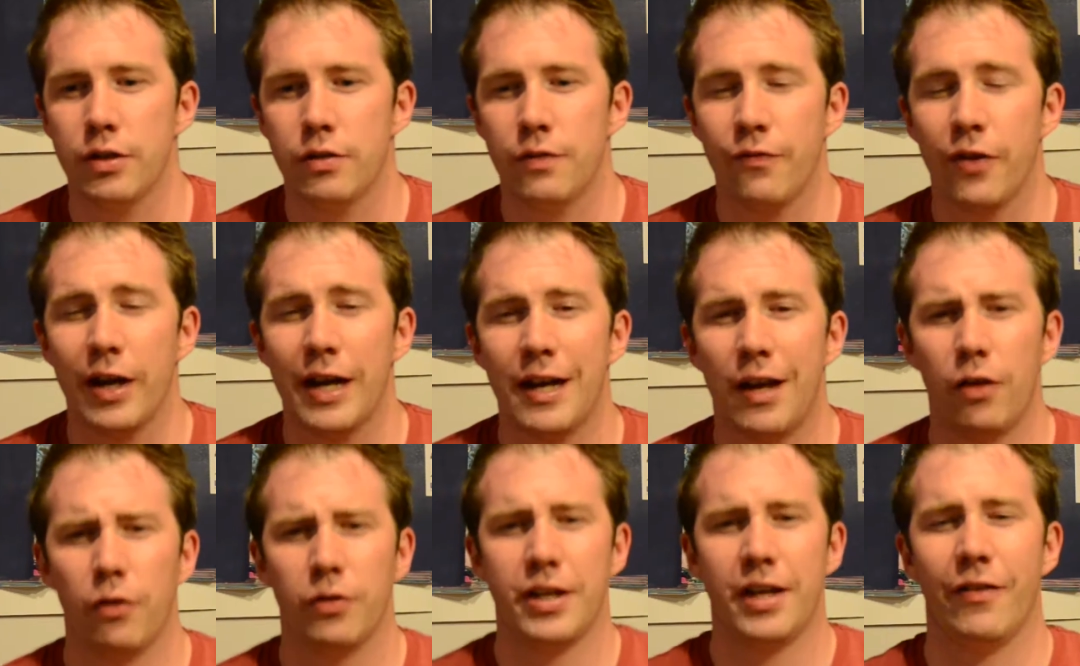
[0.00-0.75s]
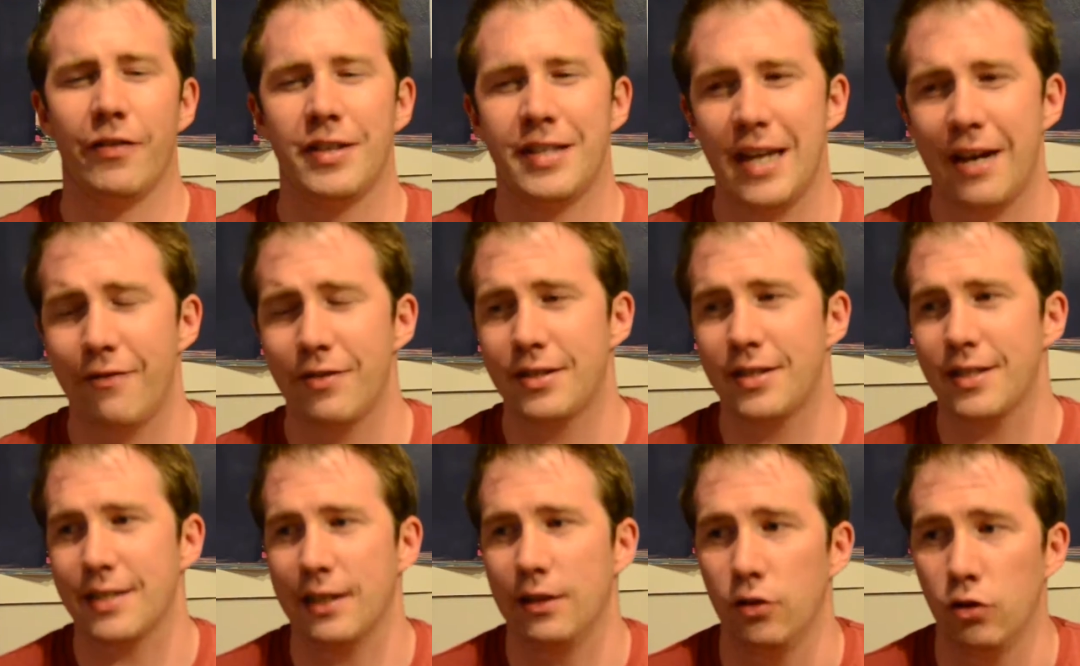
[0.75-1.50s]
Viola Davis
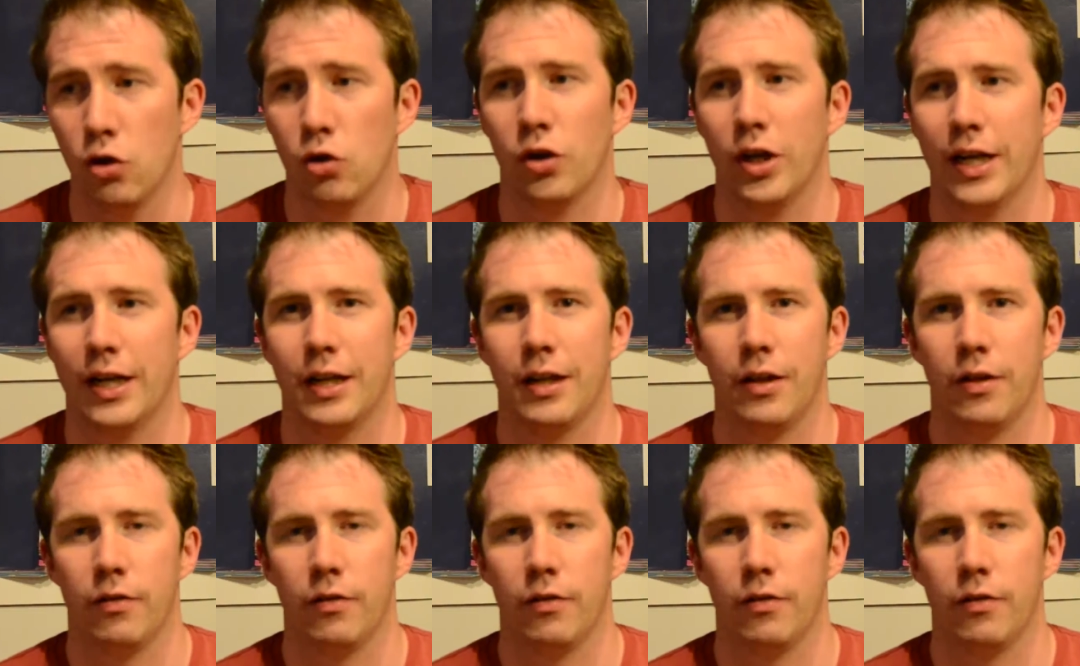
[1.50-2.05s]
doesn't look like